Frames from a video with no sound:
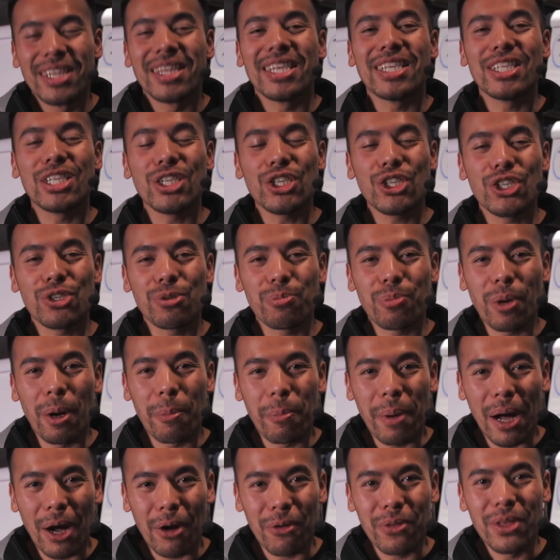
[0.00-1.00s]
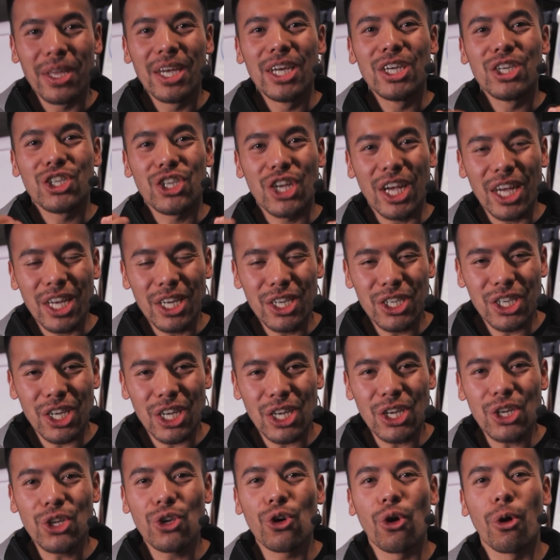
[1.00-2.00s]
This is about
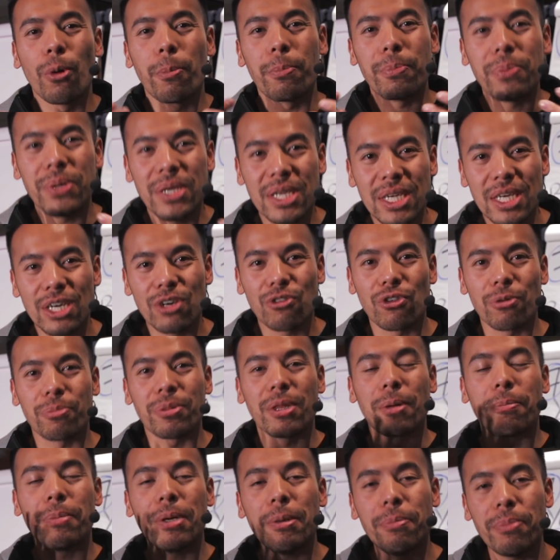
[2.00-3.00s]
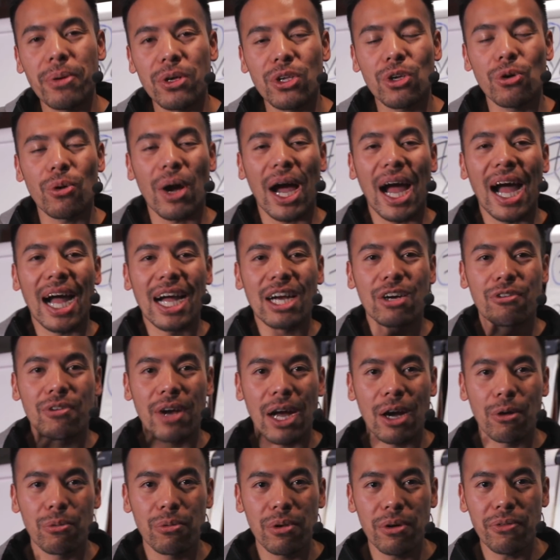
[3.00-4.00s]
changing your peer group, the people you hang
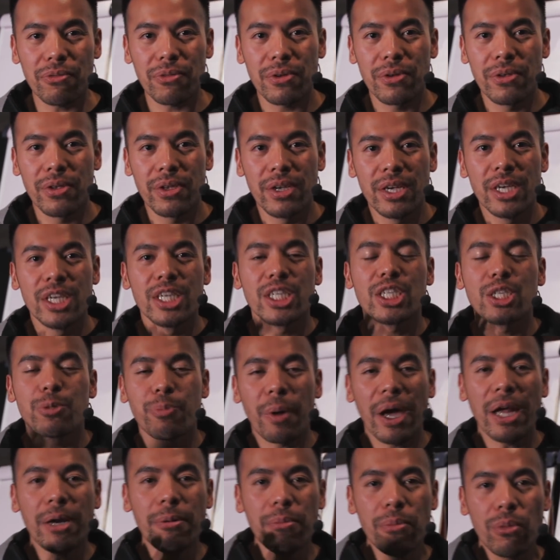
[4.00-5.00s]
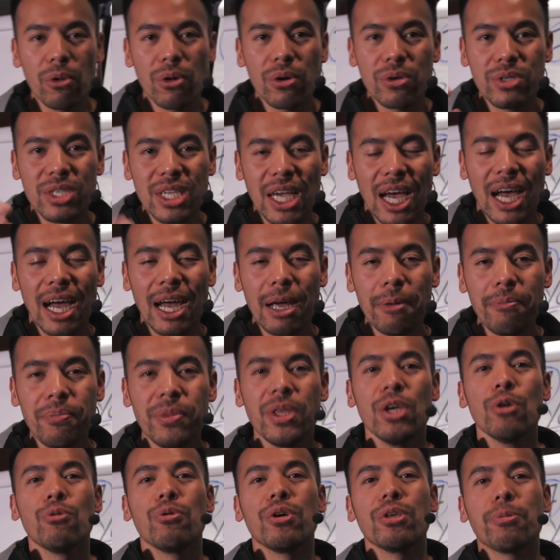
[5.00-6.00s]
around with. Spend more time
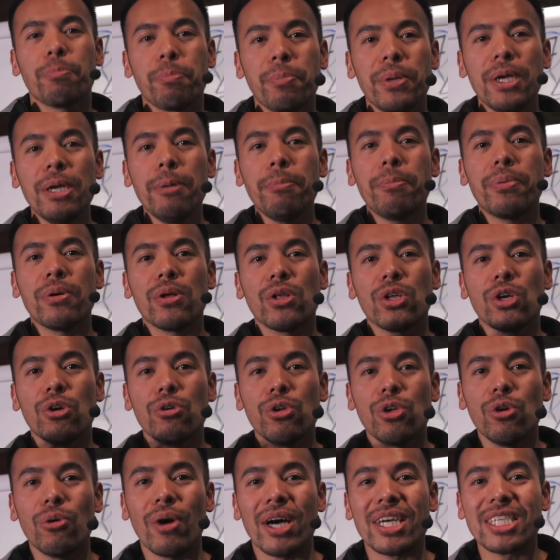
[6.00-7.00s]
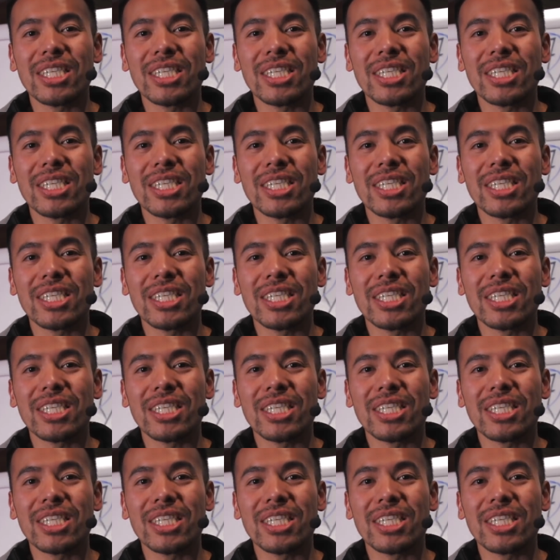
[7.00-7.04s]
with people who you